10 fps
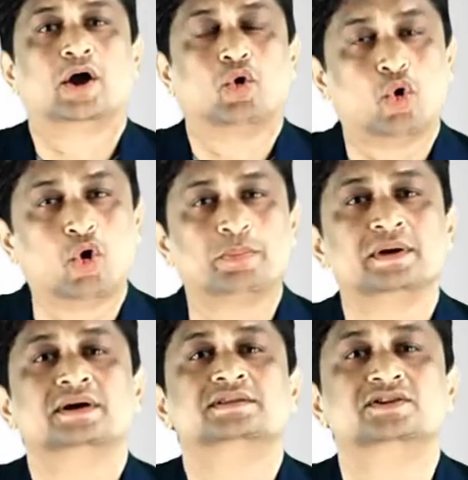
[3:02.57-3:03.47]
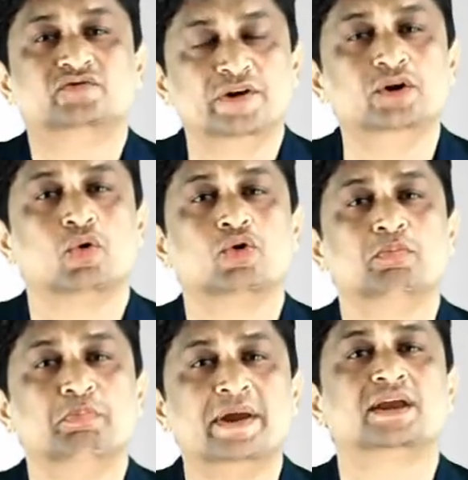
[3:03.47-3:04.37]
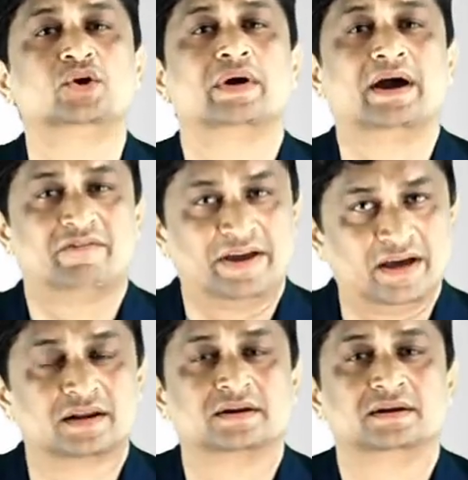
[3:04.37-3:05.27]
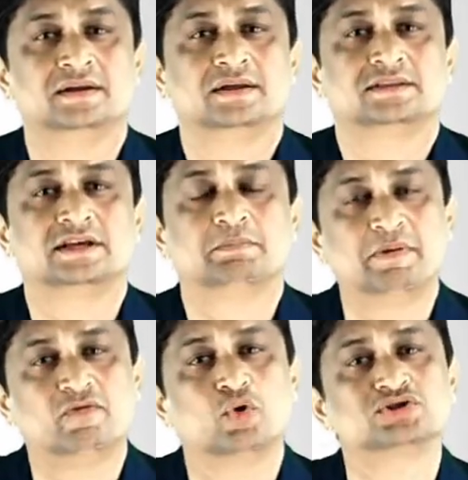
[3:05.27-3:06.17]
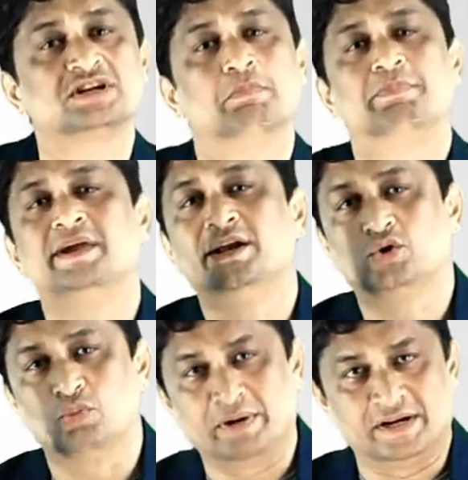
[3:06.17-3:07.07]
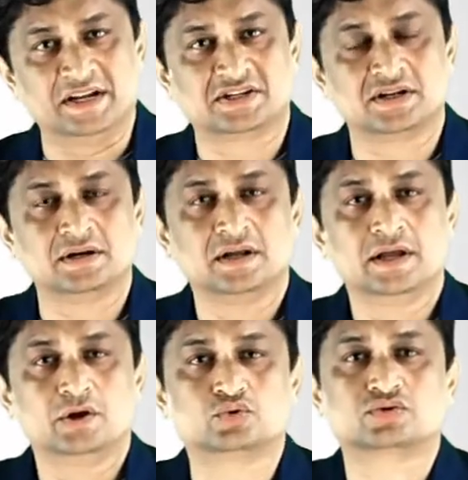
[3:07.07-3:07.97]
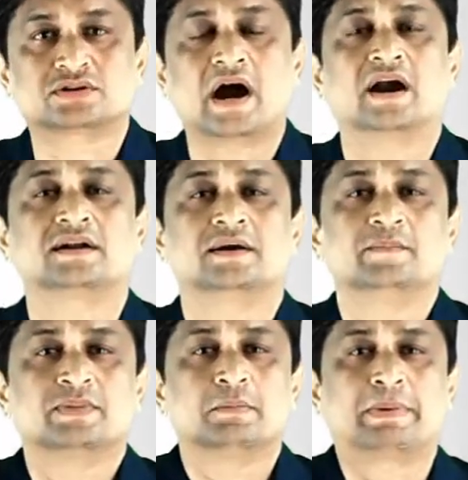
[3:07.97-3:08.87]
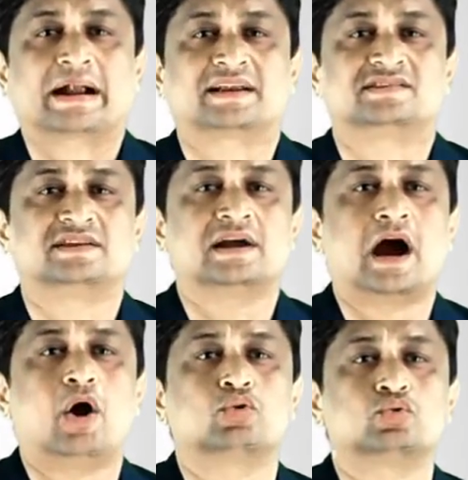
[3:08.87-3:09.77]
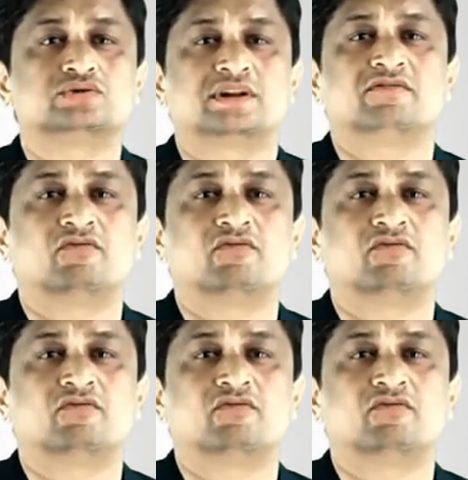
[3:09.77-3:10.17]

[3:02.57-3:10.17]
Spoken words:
I hope this video would make you aware that before jumping into meditation, you should start practicing how to stay